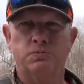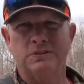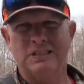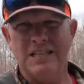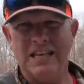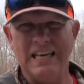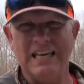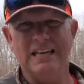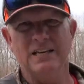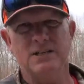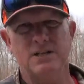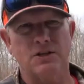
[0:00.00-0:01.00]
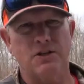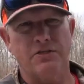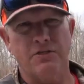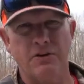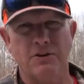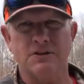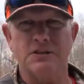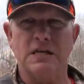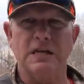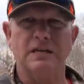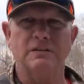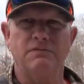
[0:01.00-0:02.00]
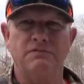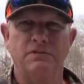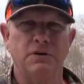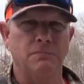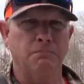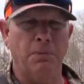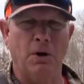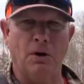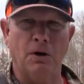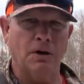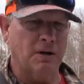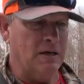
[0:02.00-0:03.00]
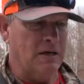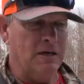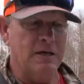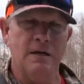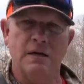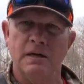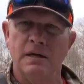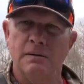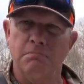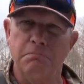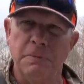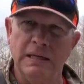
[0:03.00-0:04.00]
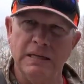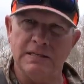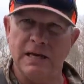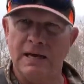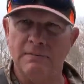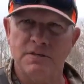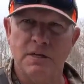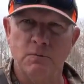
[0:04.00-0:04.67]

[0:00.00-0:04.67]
10 to 13-foot mark, many times they